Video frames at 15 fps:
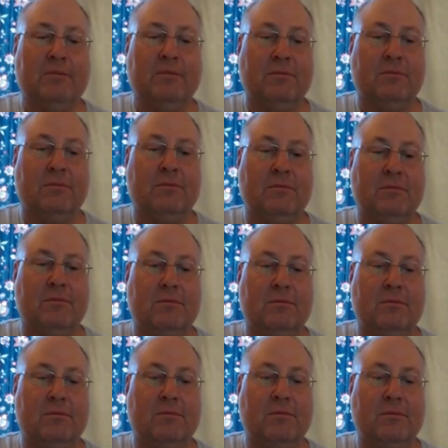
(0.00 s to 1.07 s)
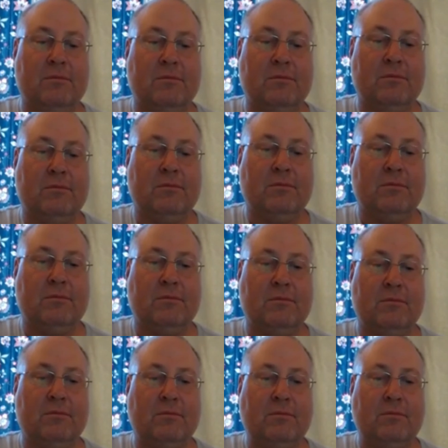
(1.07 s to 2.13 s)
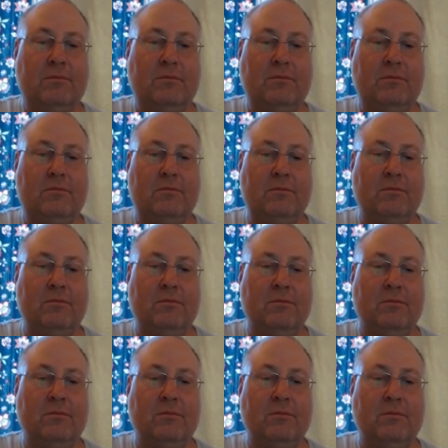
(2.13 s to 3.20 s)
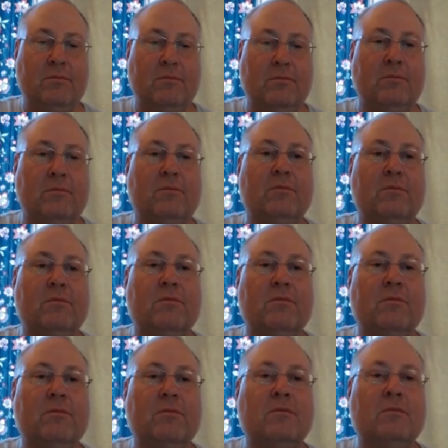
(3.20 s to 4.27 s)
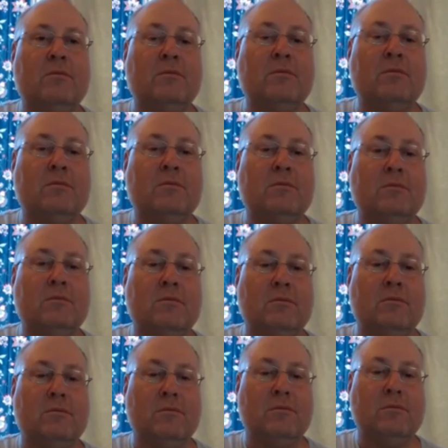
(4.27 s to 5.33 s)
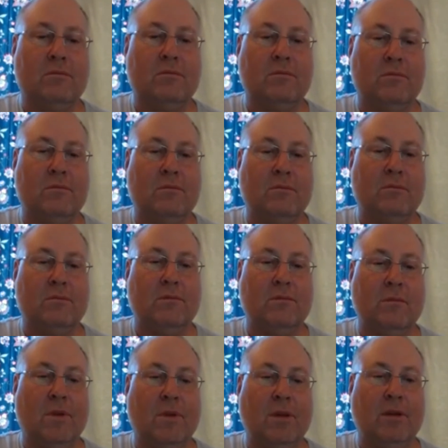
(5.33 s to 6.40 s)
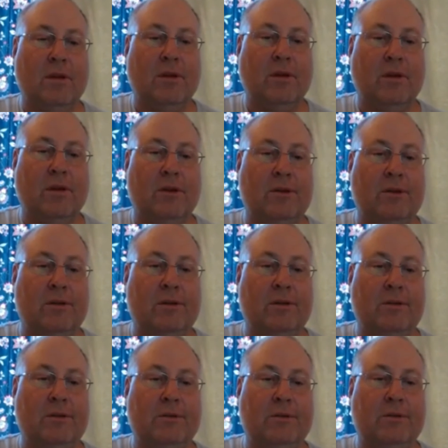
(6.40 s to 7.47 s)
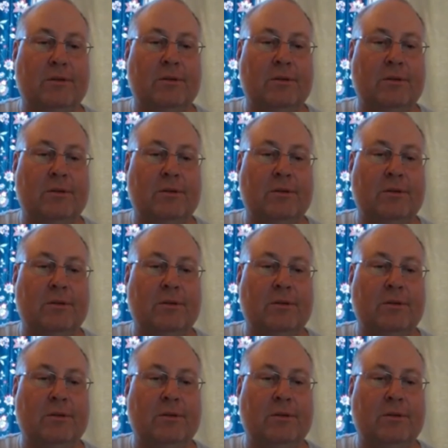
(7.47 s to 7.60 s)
I when we, could try and widen up some of these areas. I wouldn't mind to see. Hold on, so one, two, three.